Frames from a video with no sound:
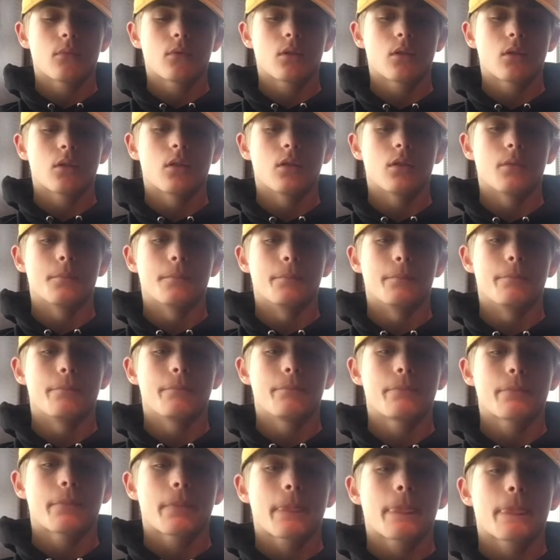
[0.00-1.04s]

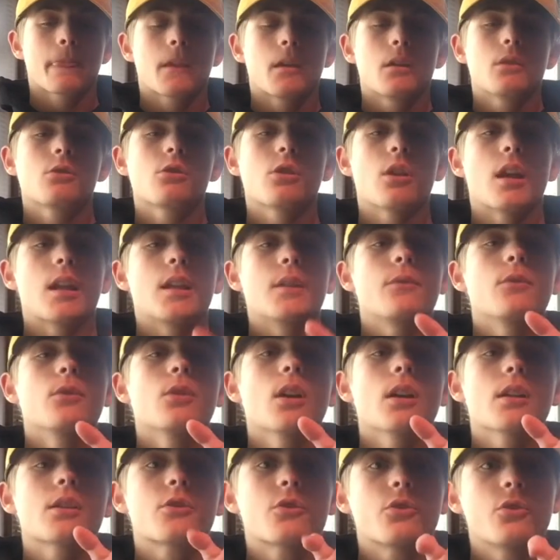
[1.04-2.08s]
So yeah, and if you
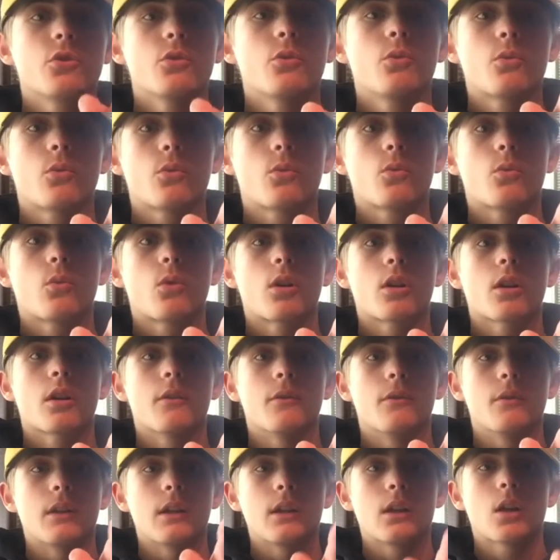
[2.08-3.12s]
guys do want a
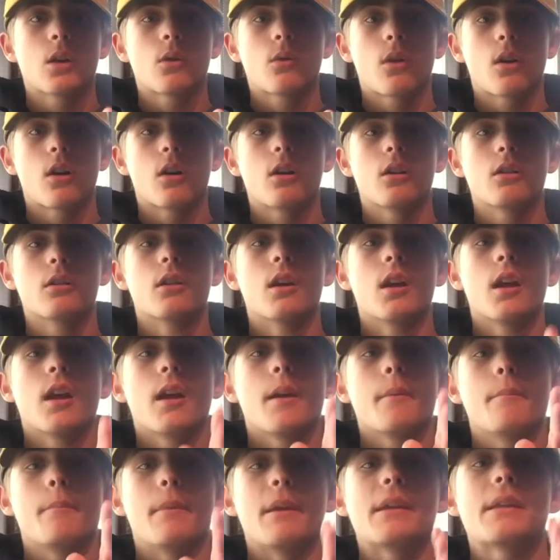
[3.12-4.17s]
video on
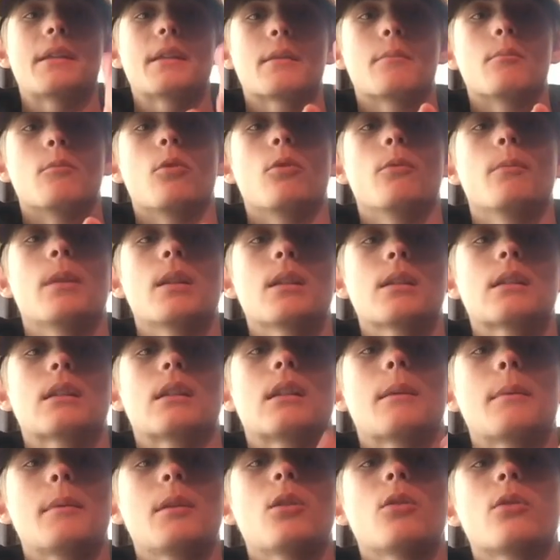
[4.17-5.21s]
basic movements,
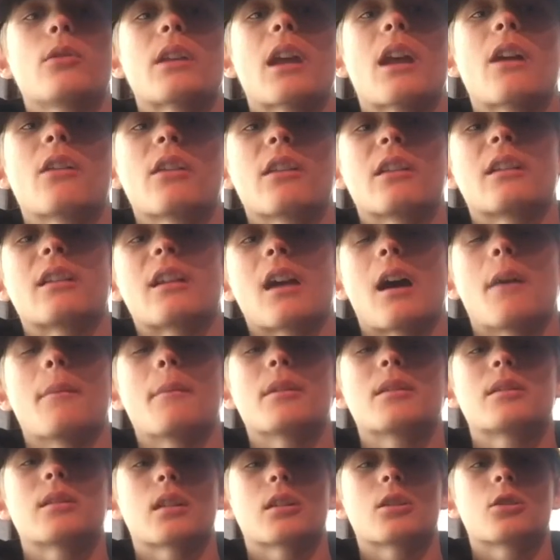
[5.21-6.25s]
let me know down in the
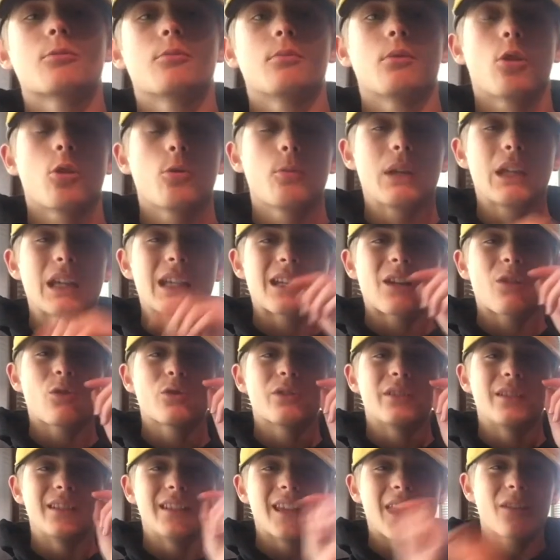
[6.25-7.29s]
comment section below, because I
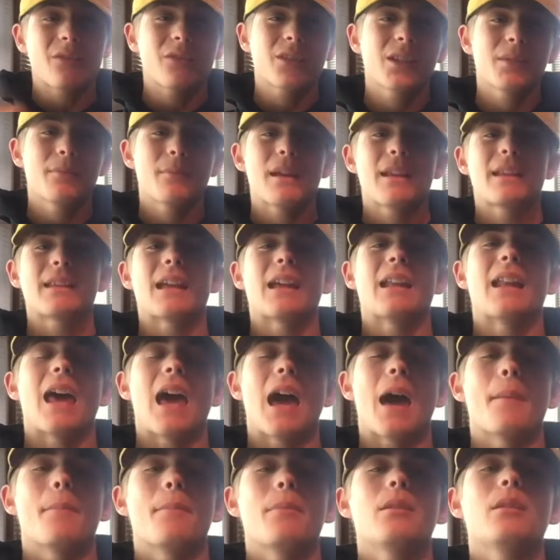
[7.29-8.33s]
will definitely make that
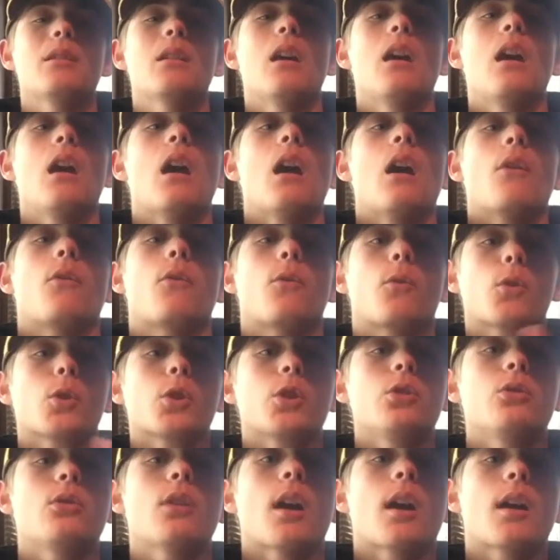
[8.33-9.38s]
happen for
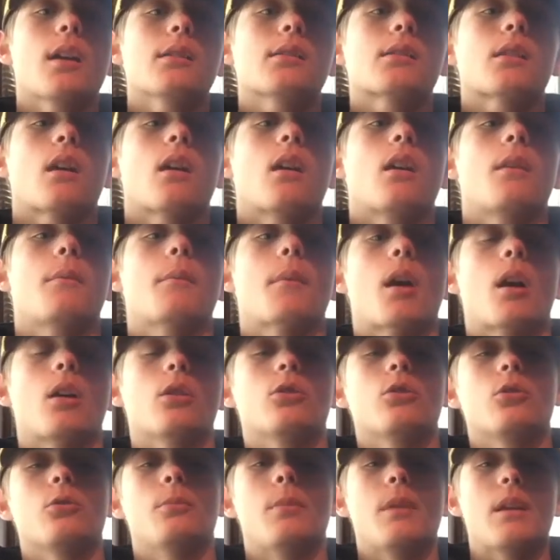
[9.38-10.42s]
you guys. I'll
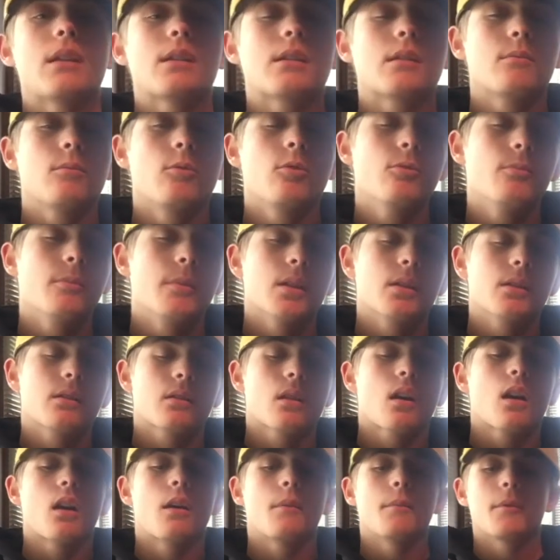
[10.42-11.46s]
do basic movements.
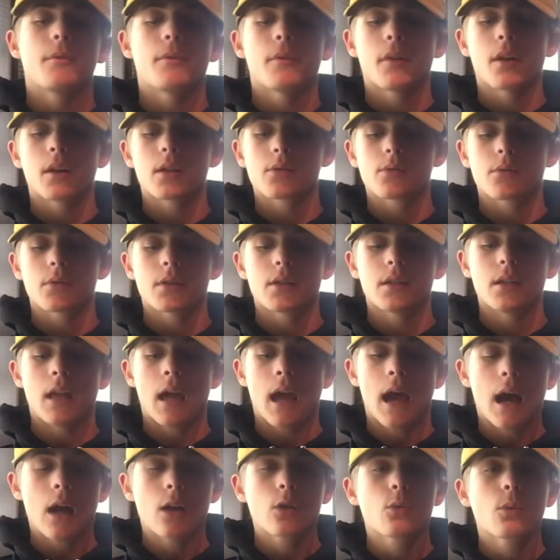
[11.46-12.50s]
If you guys want to see
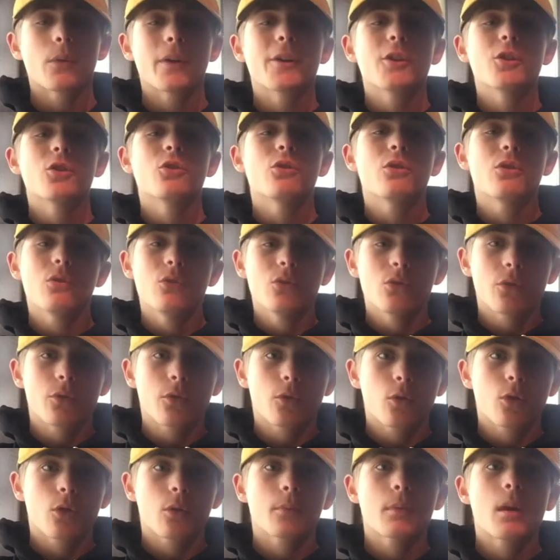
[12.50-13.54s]
how to wear your
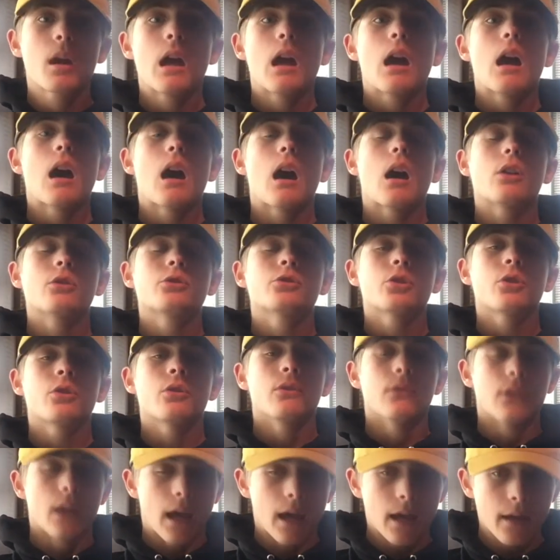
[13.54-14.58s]
uniform, I'll show
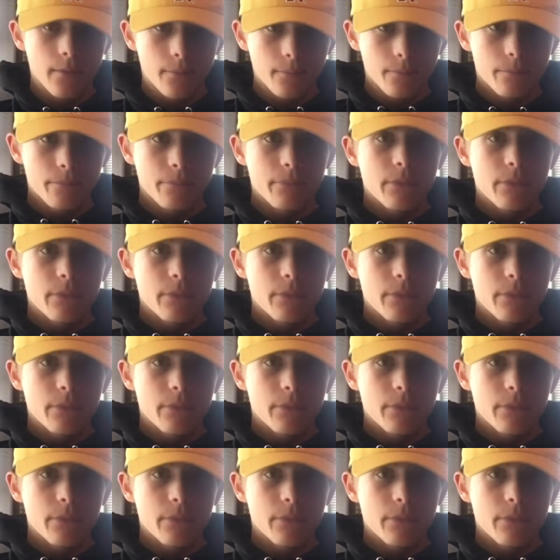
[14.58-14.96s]
you that.